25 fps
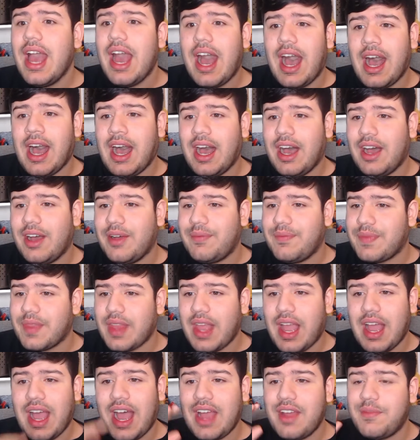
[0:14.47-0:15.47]
Um,
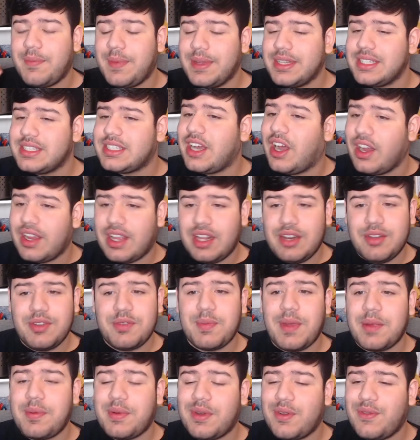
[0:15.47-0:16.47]
I've been talking with
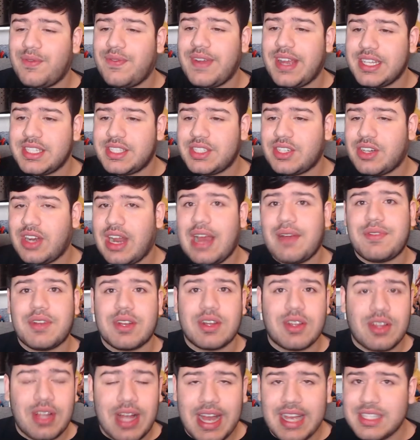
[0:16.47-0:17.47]
my professor after
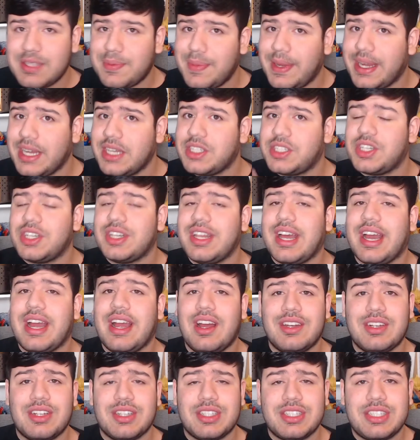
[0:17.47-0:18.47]
class, making sure that I
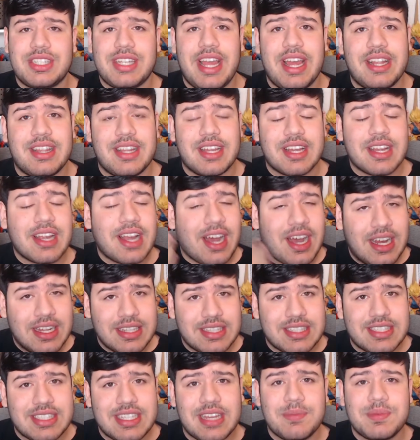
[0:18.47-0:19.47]
understand the
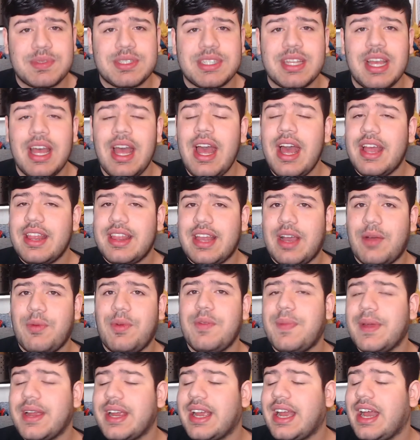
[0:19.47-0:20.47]
concepts that we've
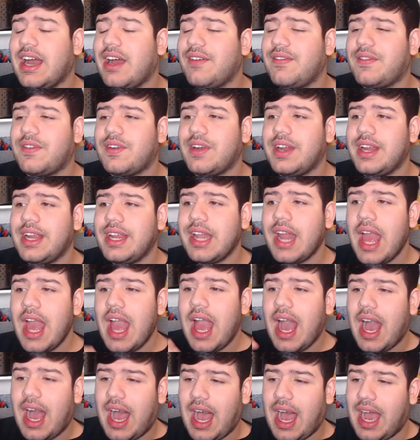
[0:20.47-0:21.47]
been covering.
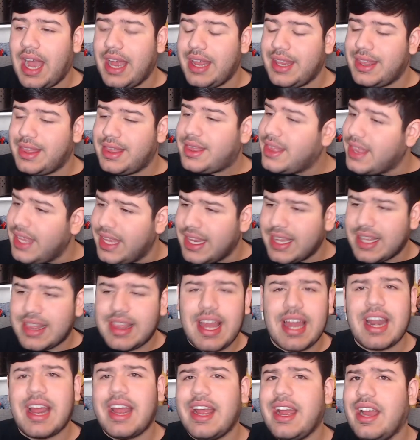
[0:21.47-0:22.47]
I think
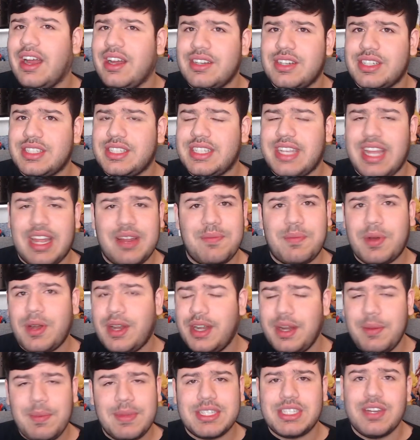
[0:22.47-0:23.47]
that I understand
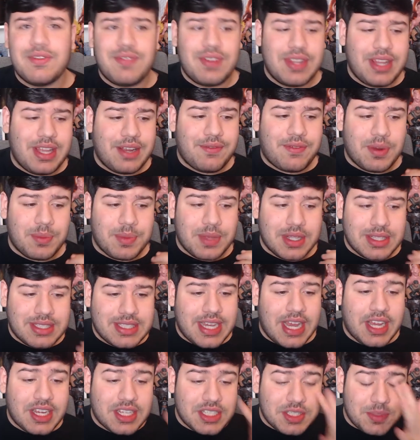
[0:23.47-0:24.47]
pretty much everything from the
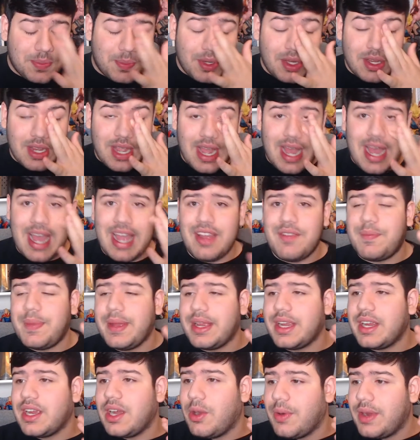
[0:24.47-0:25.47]
textbook. I have
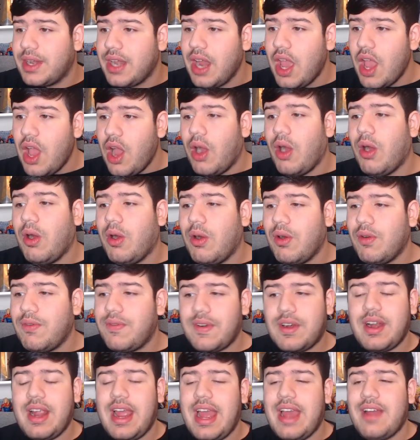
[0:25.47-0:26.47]
been going
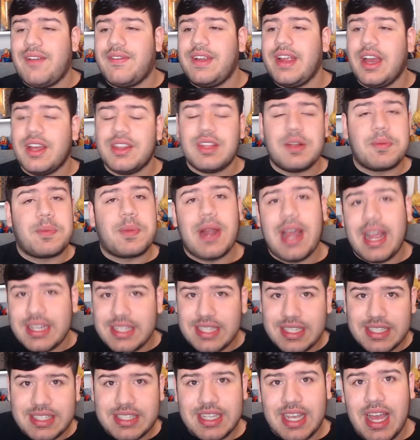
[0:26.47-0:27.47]
over every other
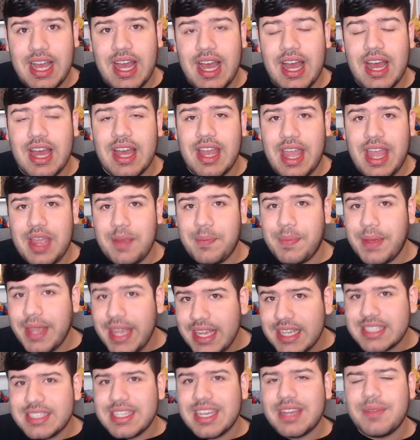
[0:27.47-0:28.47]
practice uh, AP
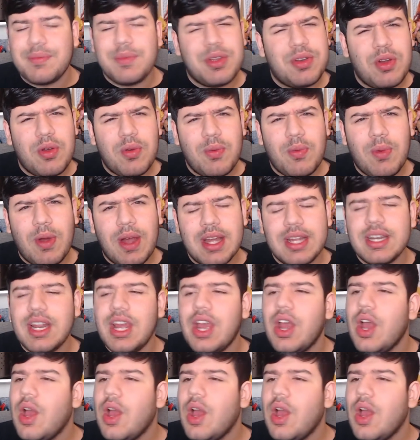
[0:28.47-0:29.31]
exam. You know what?